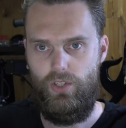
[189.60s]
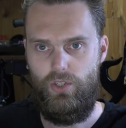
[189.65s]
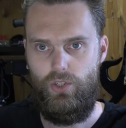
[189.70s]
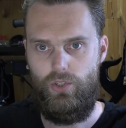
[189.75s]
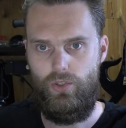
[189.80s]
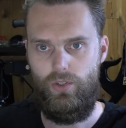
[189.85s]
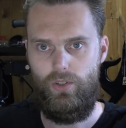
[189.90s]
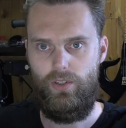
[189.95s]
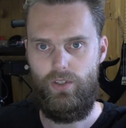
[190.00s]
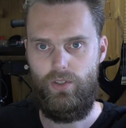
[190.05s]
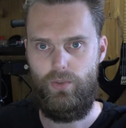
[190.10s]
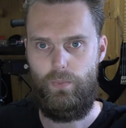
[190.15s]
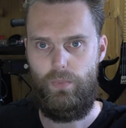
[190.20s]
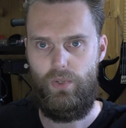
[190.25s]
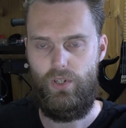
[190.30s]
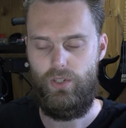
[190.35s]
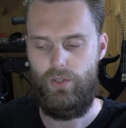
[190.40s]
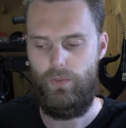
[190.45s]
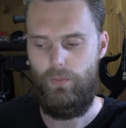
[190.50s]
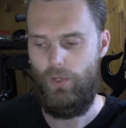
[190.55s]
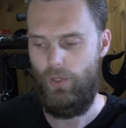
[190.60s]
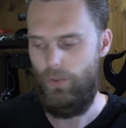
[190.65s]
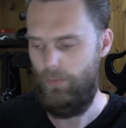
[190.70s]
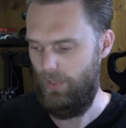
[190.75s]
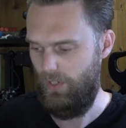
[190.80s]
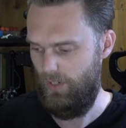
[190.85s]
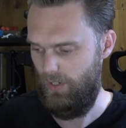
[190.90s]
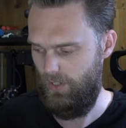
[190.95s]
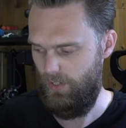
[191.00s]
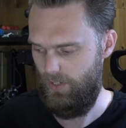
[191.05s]
as short as possible,
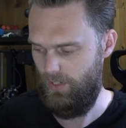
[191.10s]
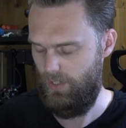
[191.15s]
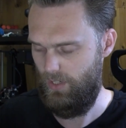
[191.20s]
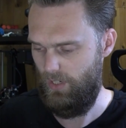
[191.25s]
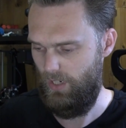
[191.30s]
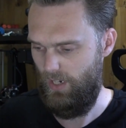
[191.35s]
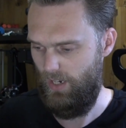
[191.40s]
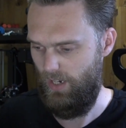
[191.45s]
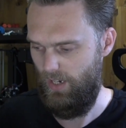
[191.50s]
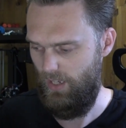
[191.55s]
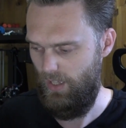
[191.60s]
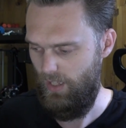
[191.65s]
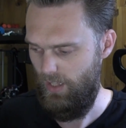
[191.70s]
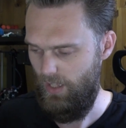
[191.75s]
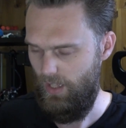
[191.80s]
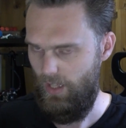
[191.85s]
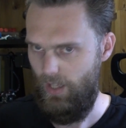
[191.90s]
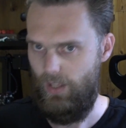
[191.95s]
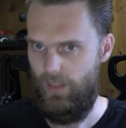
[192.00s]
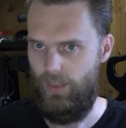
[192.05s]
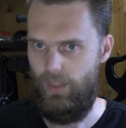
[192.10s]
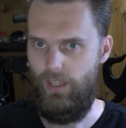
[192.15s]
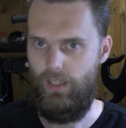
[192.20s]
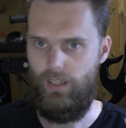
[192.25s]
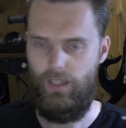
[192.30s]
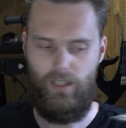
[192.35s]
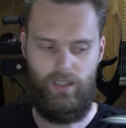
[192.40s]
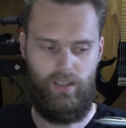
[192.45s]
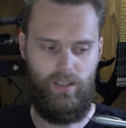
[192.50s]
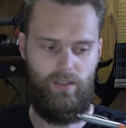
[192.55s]
because I
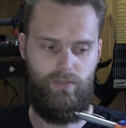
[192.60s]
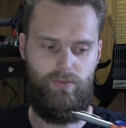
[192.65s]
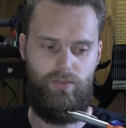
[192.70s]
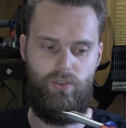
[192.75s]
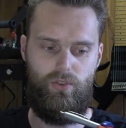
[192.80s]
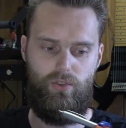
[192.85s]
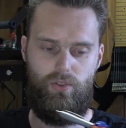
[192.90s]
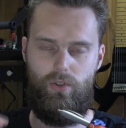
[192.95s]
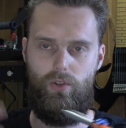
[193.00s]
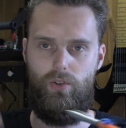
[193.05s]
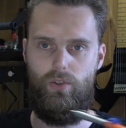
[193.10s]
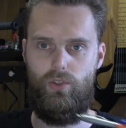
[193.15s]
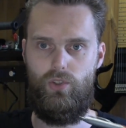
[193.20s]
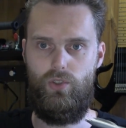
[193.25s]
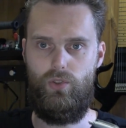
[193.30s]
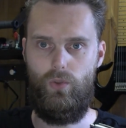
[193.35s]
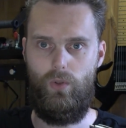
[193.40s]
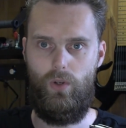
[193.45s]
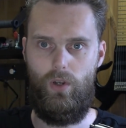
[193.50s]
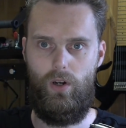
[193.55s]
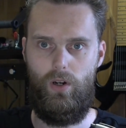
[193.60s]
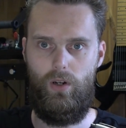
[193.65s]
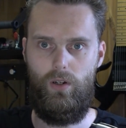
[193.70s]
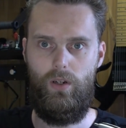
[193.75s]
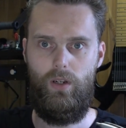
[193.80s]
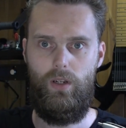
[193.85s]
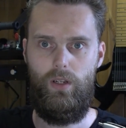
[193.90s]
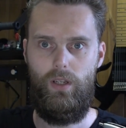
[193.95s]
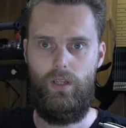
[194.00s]
think that if the stroke is too long,